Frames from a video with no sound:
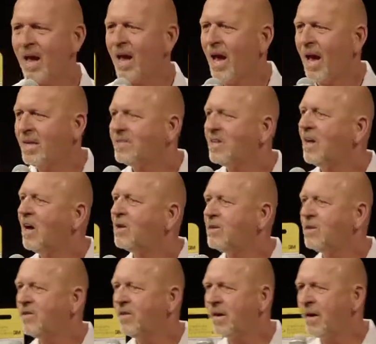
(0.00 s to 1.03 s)
I said, How do
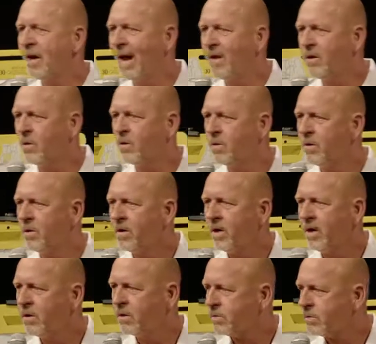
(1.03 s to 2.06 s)
you think I know? And
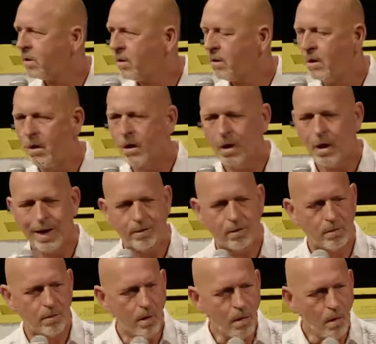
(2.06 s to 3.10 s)
he goes, I
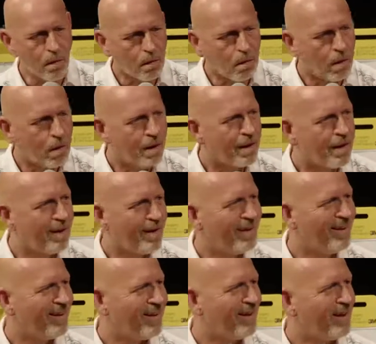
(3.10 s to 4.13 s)
don't know.
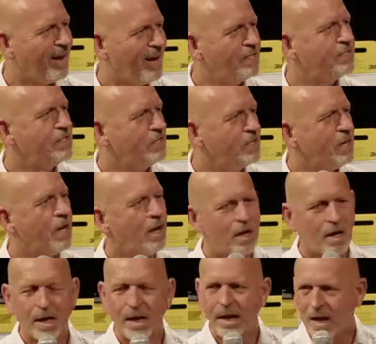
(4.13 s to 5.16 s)
I said,
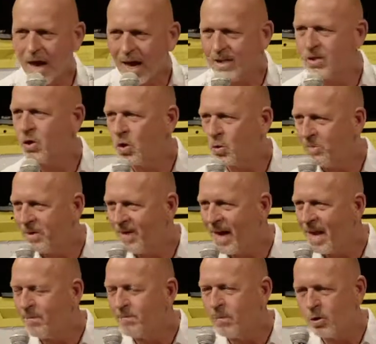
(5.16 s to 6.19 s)
God told me
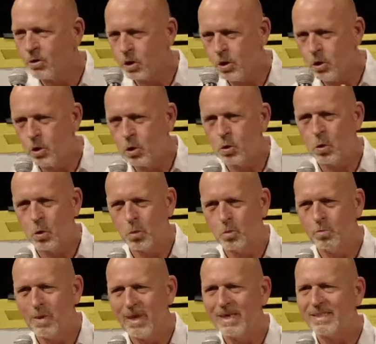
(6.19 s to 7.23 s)
that about you
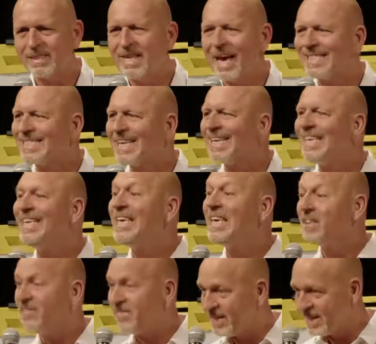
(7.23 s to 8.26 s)
because that's a
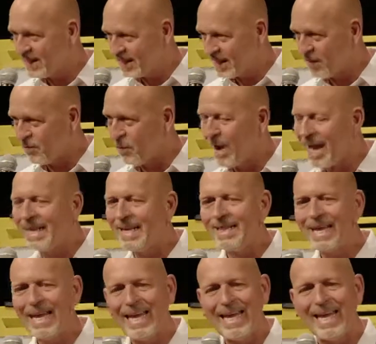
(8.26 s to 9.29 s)
gift of writing
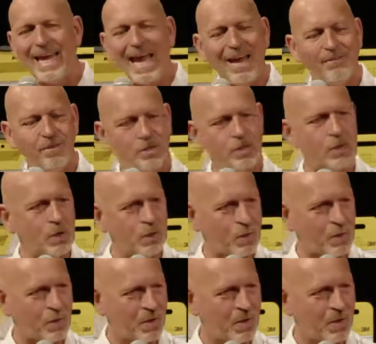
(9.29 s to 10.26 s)
that He gave to you.